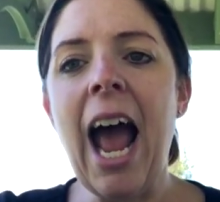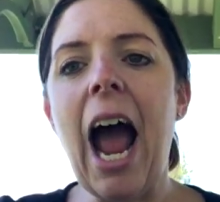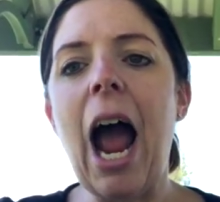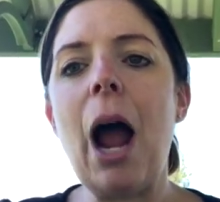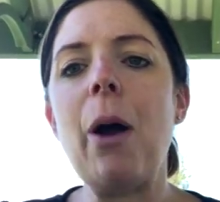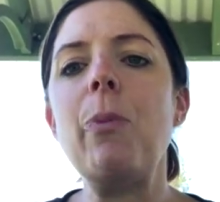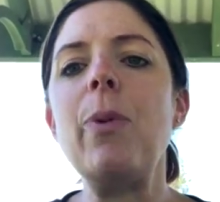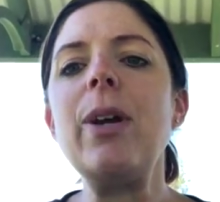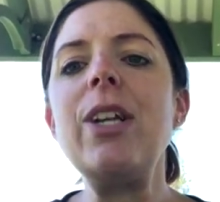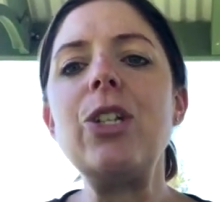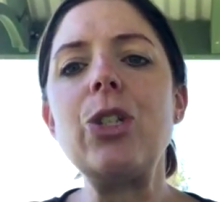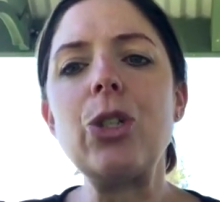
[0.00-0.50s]

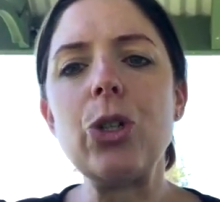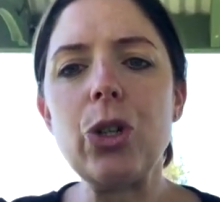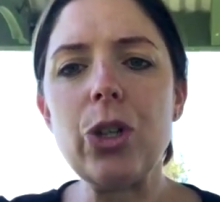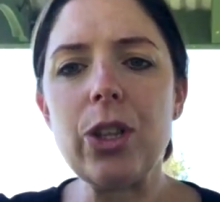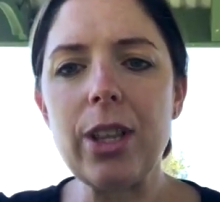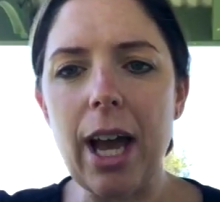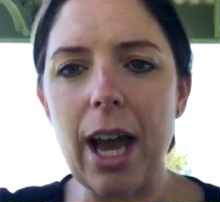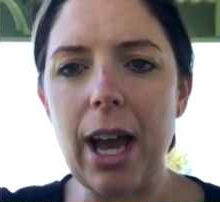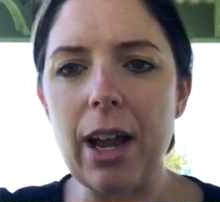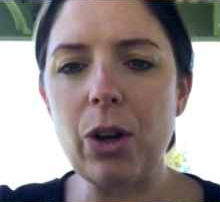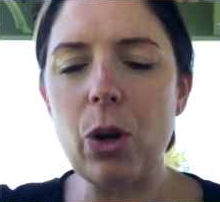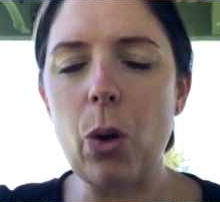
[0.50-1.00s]
And we do
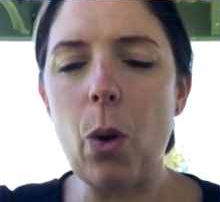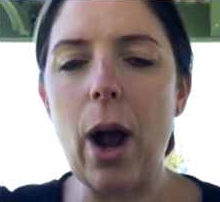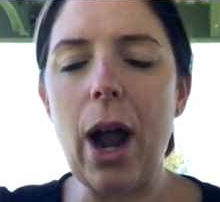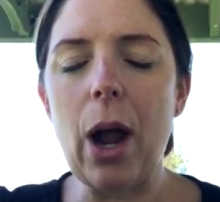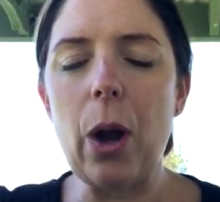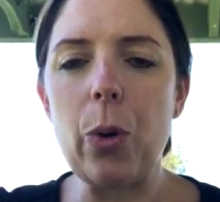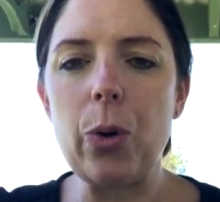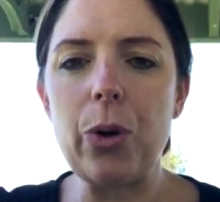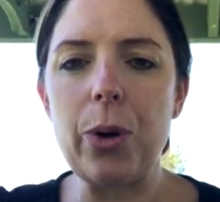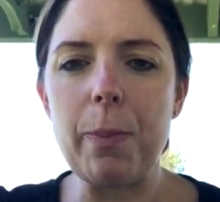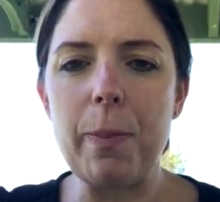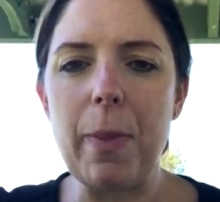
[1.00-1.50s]
that
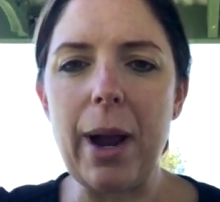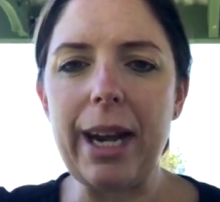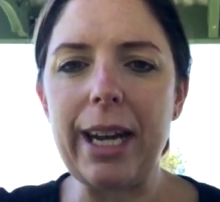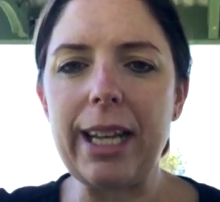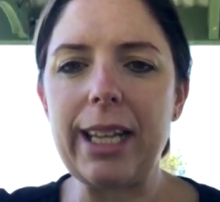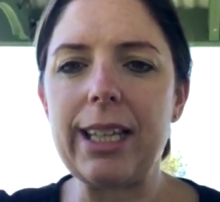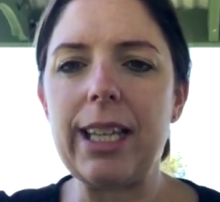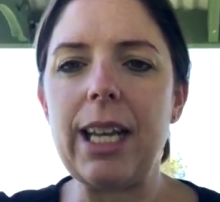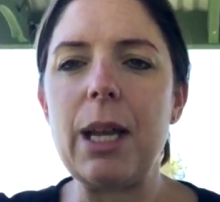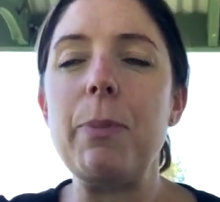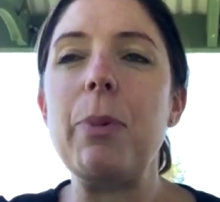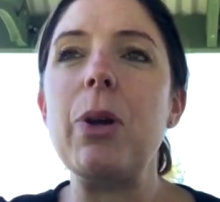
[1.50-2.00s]
quite
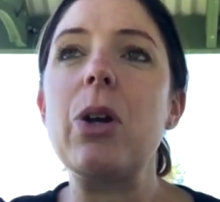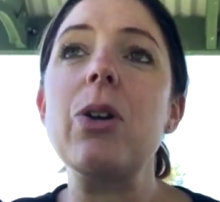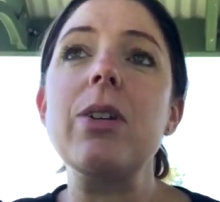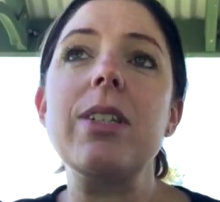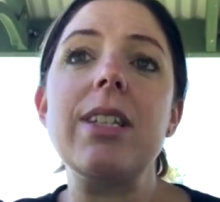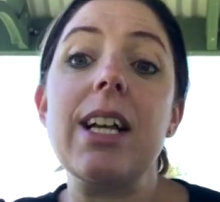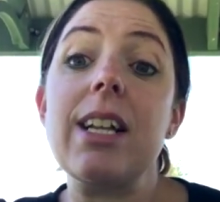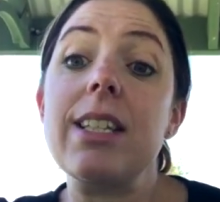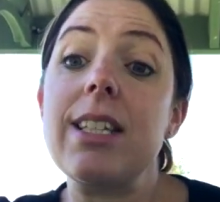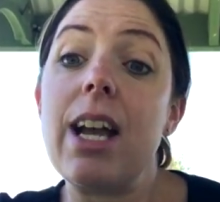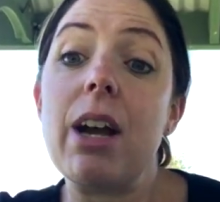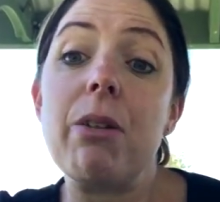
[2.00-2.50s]
automatically because
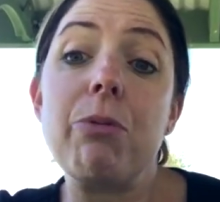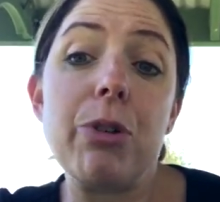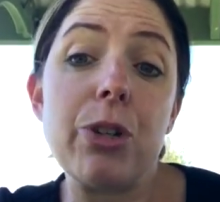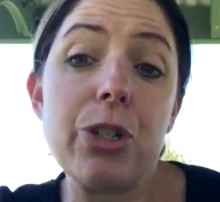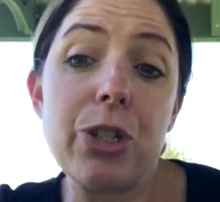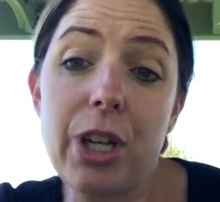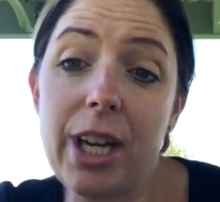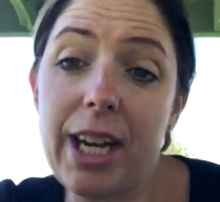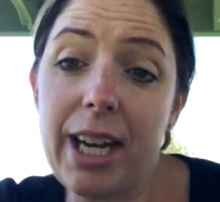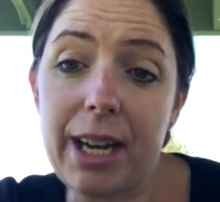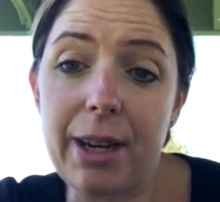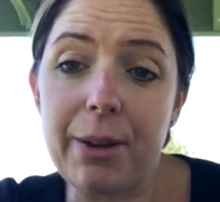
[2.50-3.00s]
that's our
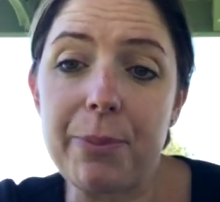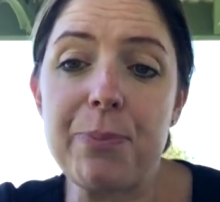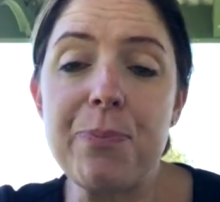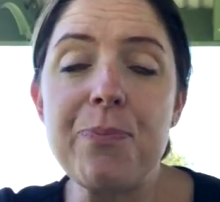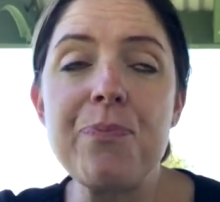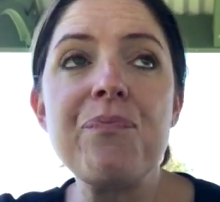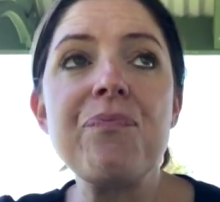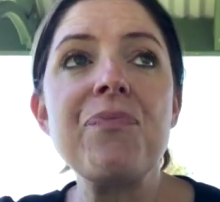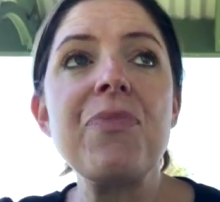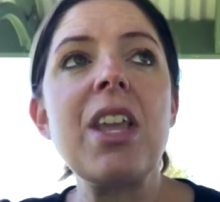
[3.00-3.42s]
routine.